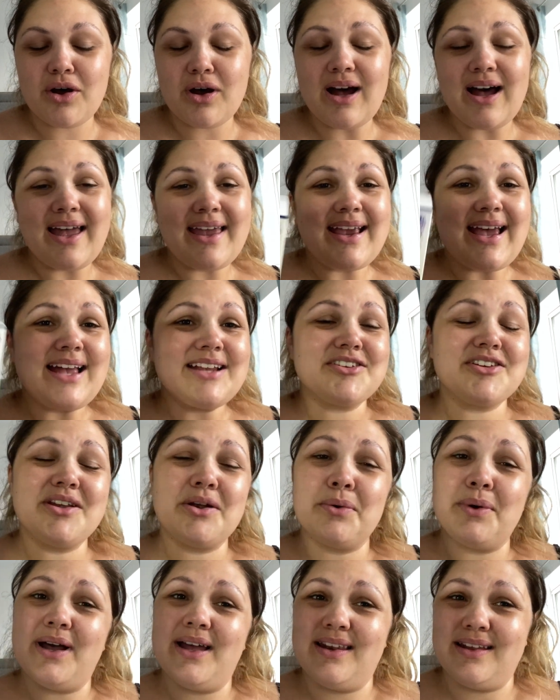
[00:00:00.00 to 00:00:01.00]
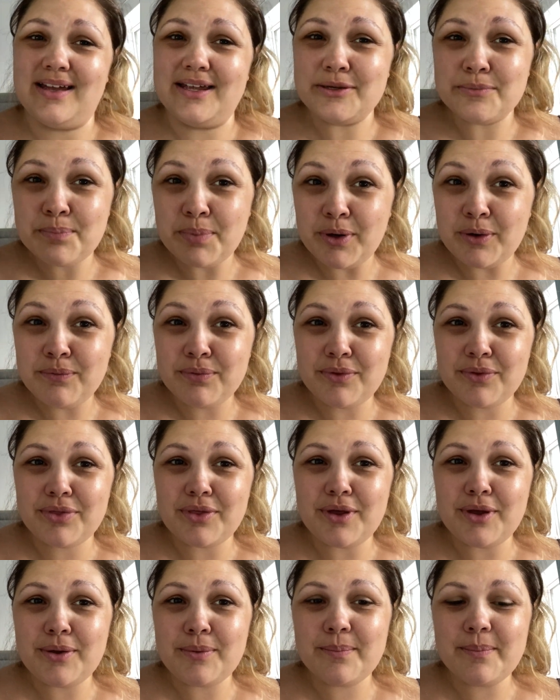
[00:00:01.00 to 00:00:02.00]
I actually quite liked both of
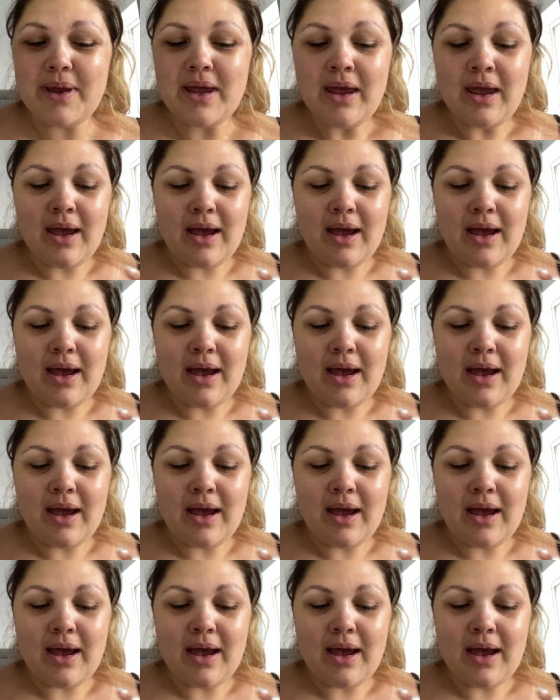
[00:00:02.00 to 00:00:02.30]
them.